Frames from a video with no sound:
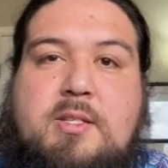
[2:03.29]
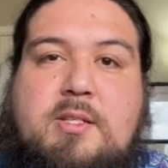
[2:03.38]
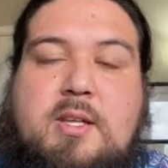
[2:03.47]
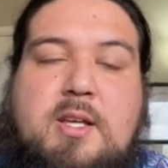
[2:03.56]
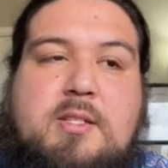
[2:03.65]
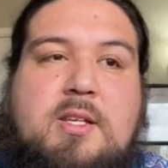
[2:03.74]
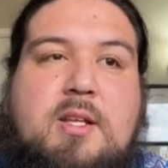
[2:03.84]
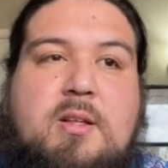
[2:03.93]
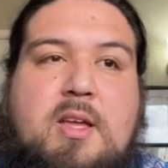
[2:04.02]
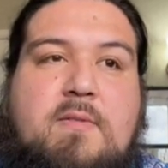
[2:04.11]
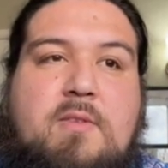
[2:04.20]
as
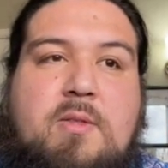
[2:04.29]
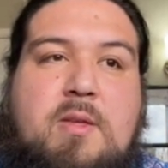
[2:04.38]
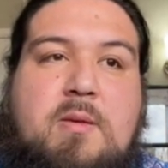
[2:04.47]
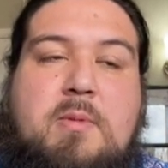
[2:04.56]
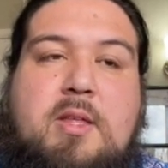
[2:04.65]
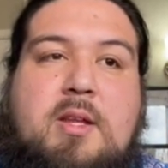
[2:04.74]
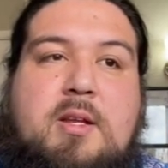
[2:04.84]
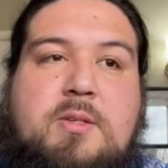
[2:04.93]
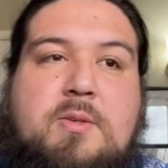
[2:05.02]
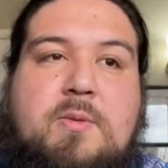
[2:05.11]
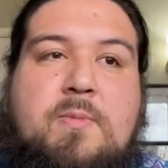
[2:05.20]
it'll give you the ability
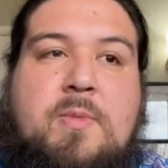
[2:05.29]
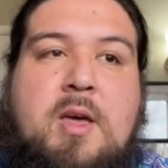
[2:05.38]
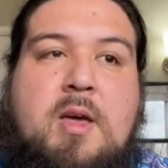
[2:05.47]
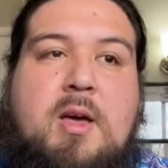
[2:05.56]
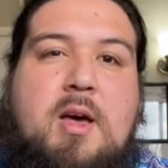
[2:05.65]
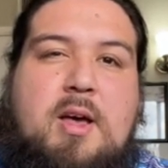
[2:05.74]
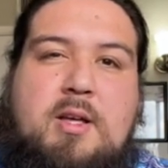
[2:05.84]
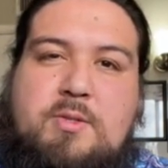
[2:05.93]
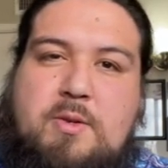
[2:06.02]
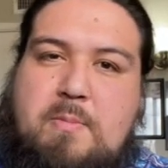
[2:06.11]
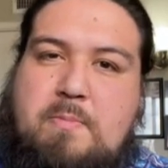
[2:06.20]
to
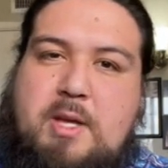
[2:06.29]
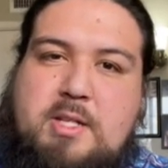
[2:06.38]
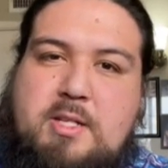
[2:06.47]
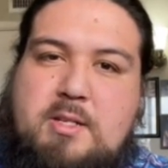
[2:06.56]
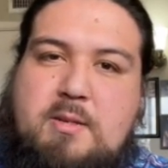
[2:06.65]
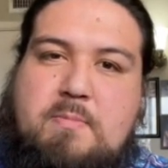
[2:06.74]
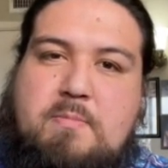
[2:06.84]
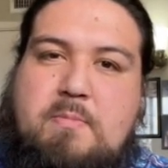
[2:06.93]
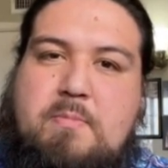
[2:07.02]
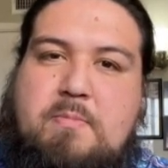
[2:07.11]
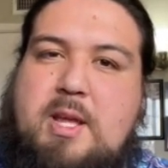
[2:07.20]
sort of
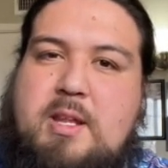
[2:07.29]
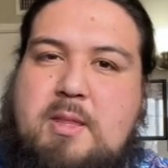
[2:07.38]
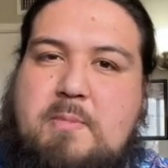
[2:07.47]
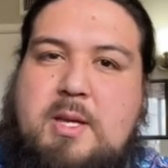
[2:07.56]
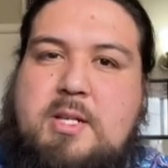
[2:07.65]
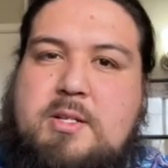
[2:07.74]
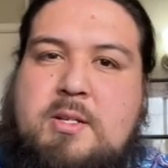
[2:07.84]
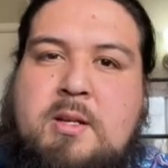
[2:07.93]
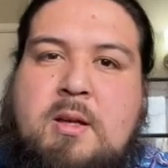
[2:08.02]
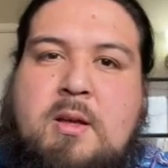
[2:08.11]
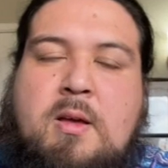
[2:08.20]
bend the pitch,
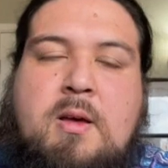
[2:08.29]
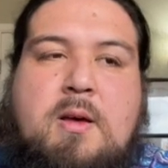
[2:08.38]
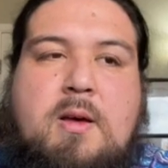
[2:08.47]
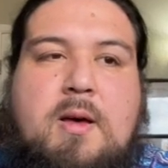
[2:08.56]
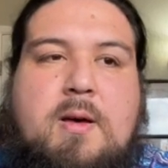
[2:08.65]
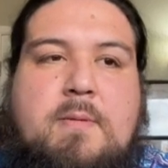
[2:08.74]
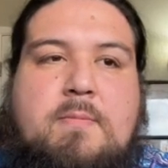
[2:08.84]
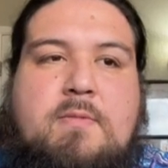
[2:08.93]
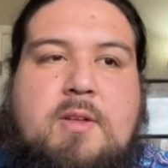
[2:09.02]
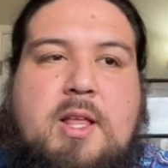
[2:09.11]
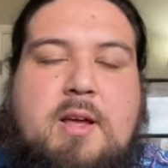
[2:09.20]

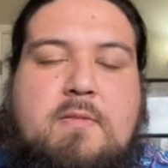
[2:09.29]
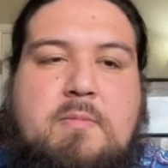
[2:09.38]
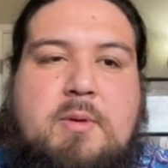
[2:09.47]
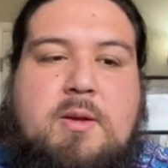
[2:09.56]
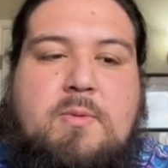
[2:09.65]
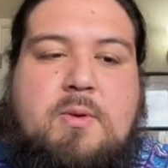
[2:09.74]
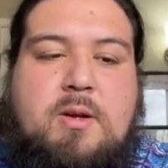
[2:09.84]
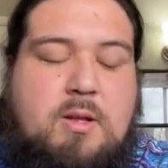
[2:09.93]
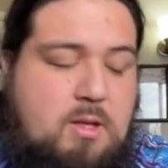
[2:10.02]
for lack of a better word.